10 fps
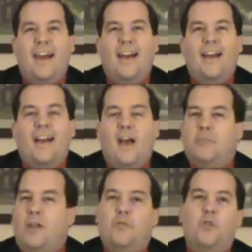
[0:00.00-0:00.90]
I,
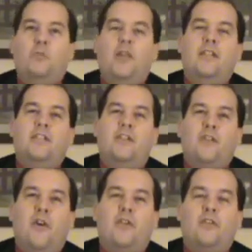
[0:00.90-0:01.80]
am never too busy to
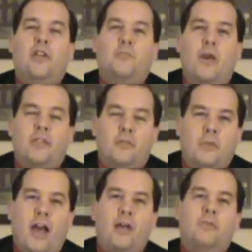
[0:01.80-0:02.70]
talk to you about the
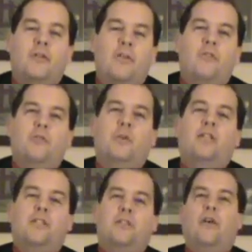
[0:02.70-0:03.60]
Bible, never too
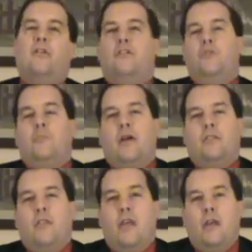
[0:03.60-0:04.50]
busy to talk to you
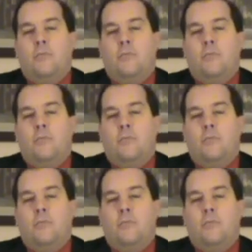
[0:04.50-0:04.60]
about,